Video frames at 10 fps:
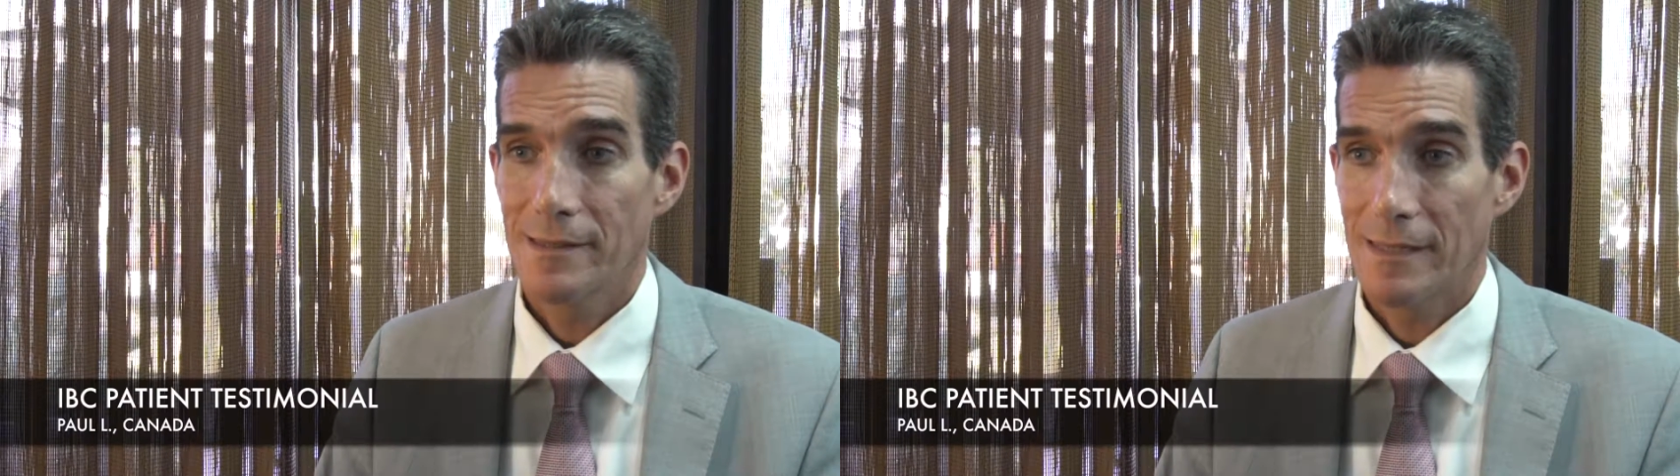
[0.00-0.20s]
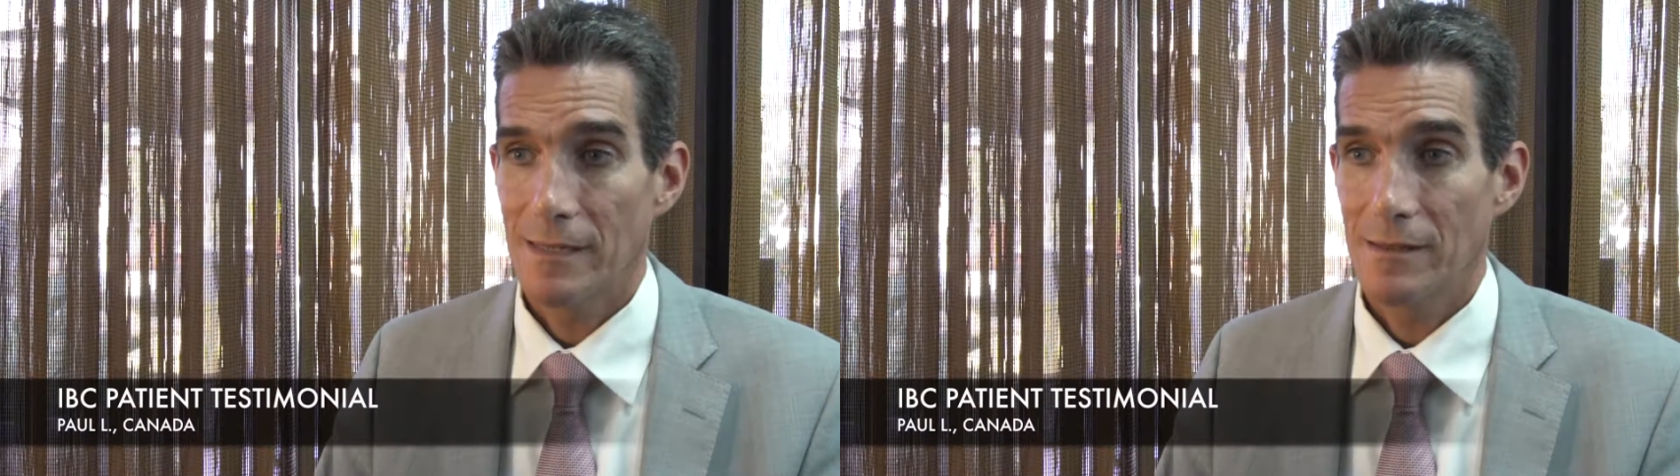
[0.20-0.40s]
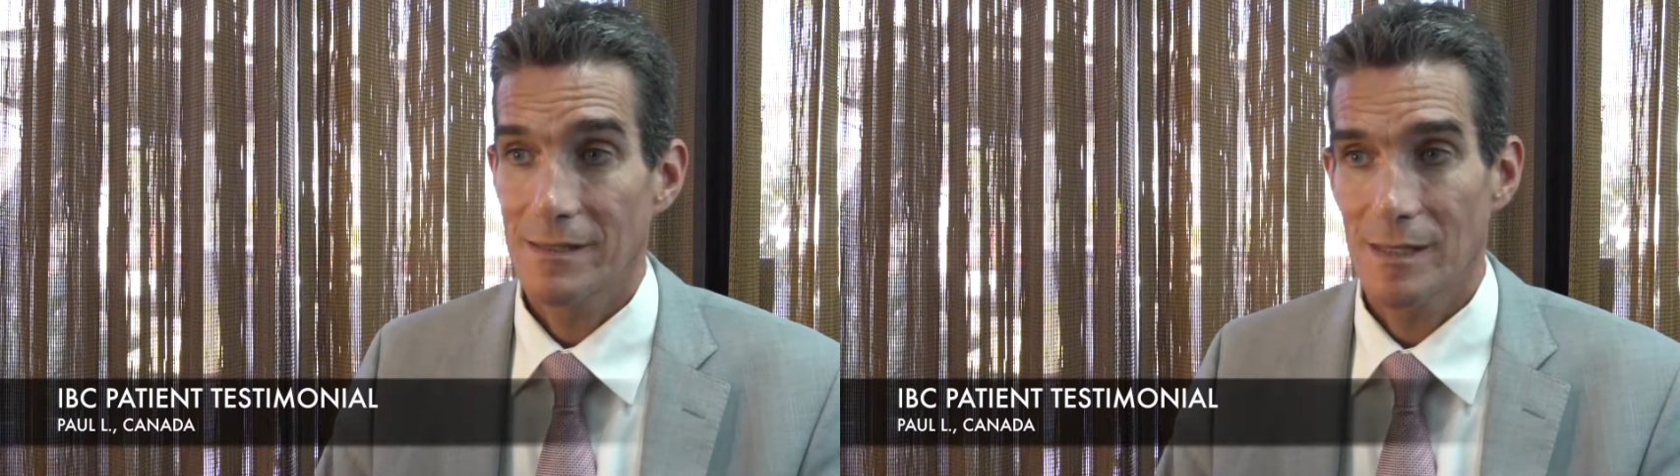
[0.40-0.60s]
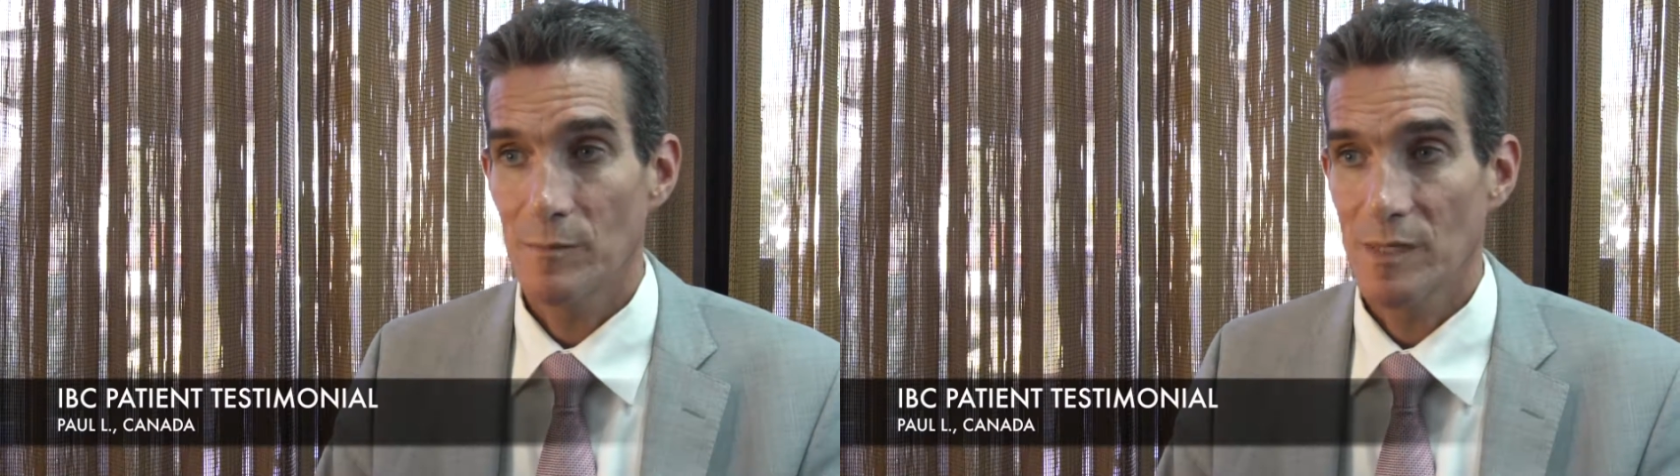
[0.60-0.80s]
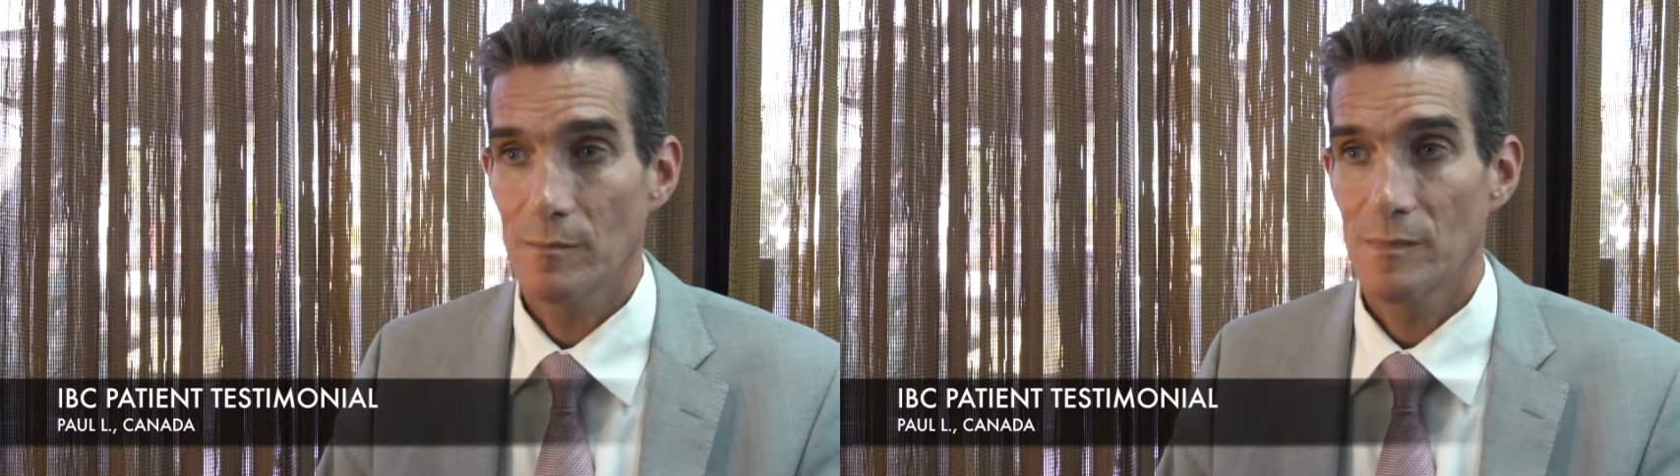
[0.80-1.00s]
the
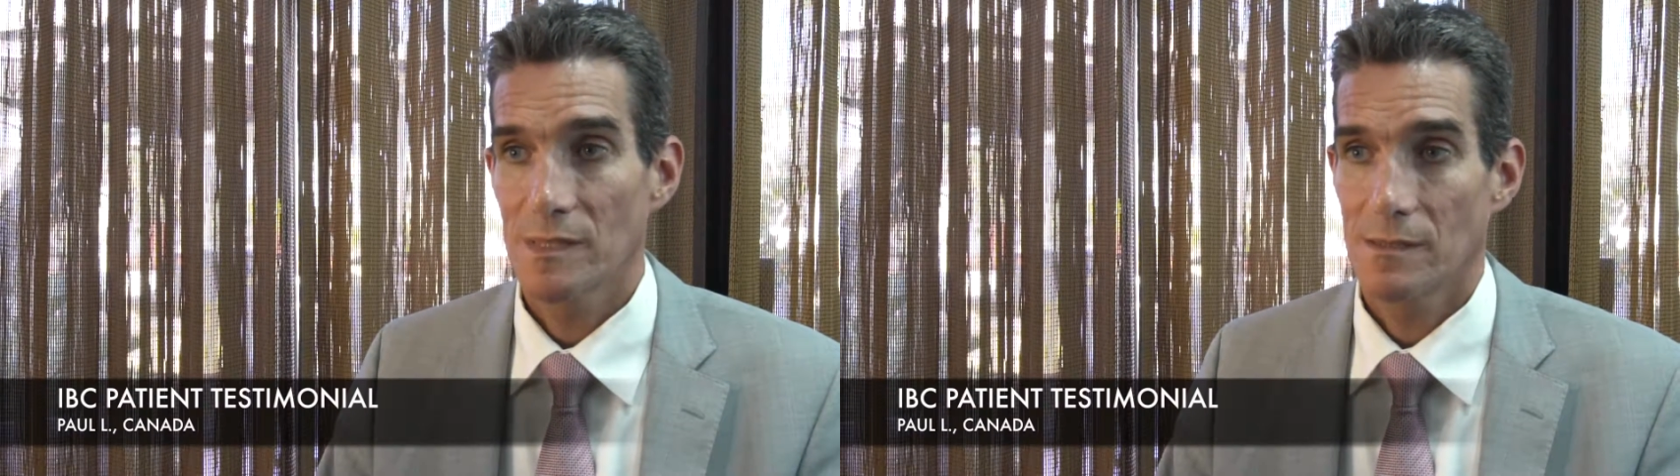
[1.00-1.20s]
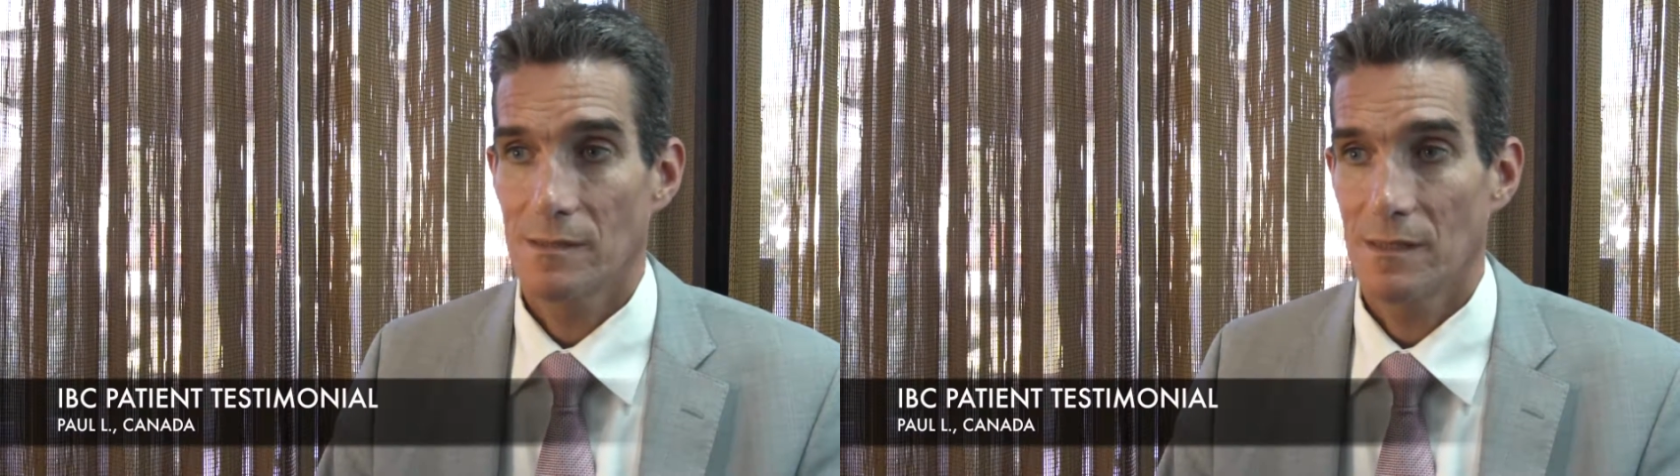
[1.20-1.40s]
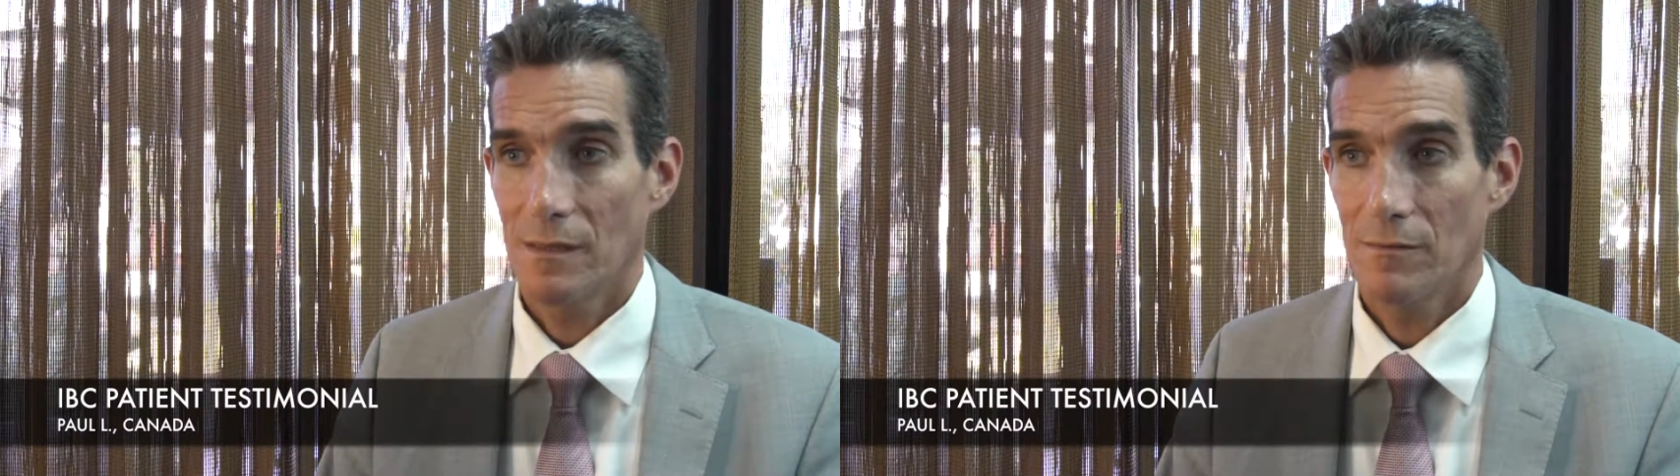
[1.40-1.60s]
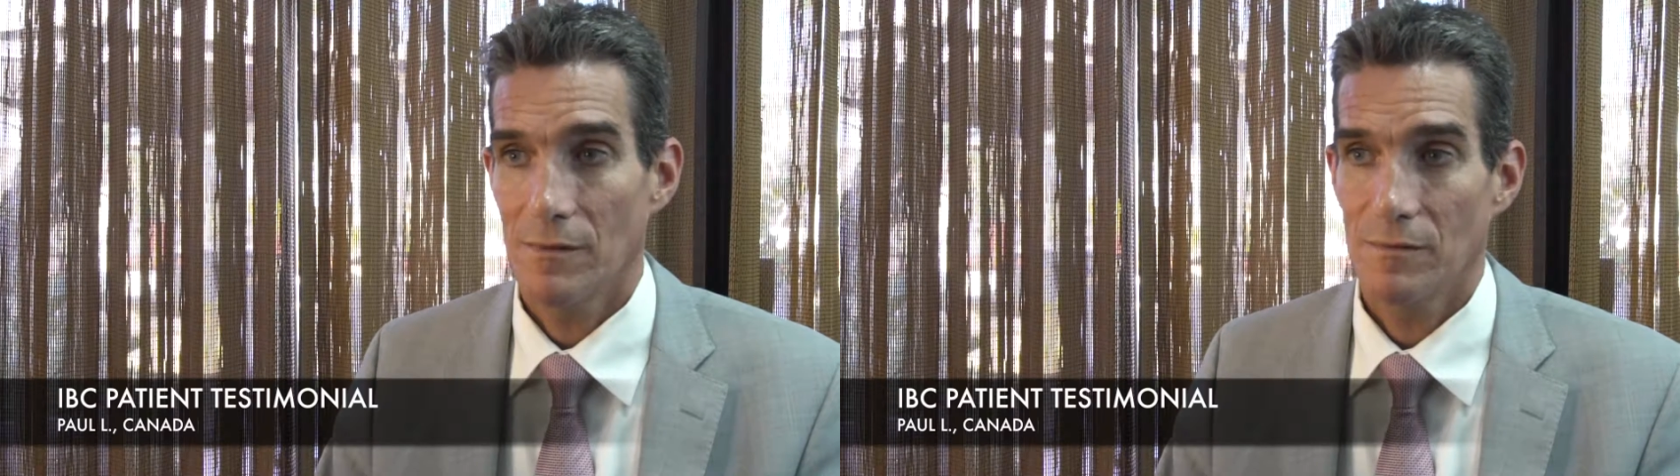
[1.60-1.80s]
symptoms have